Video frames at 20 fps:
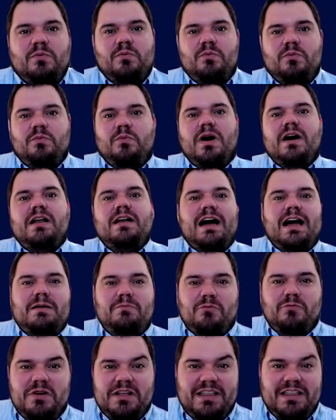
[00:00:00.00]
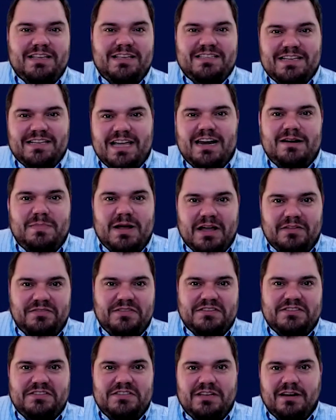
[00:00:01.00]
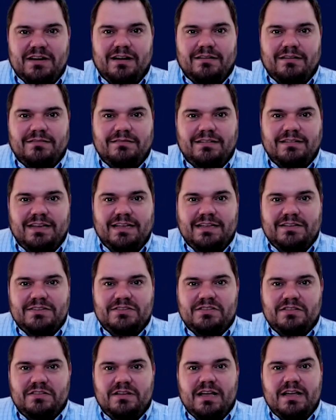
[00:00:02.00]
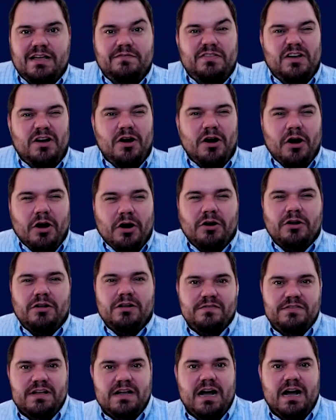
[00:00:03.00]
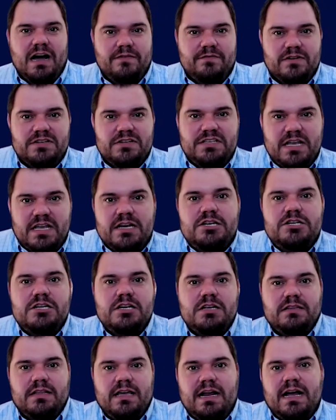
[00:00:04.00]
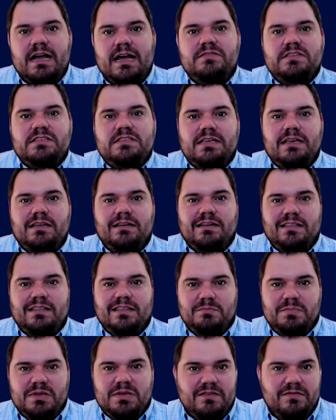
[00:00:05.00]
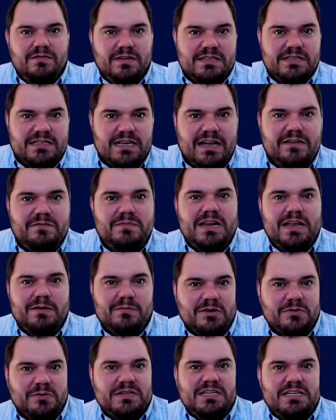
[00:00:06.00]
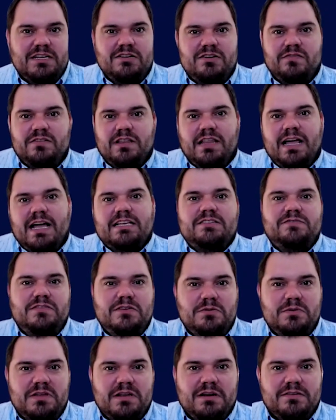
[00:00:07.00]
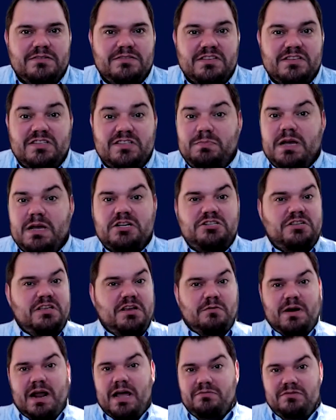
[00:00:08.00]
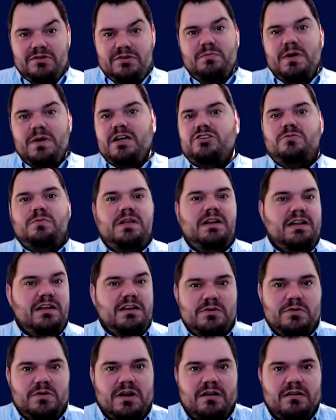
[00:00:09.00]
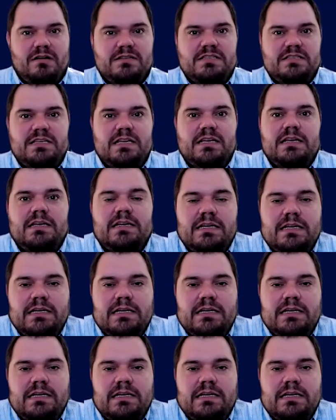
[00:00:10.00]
What I'm really excited about this year is kind of the arc of the conversation that I've seen in the Beat events I've been able to attend over the last few years, especially around new measurement and new currency.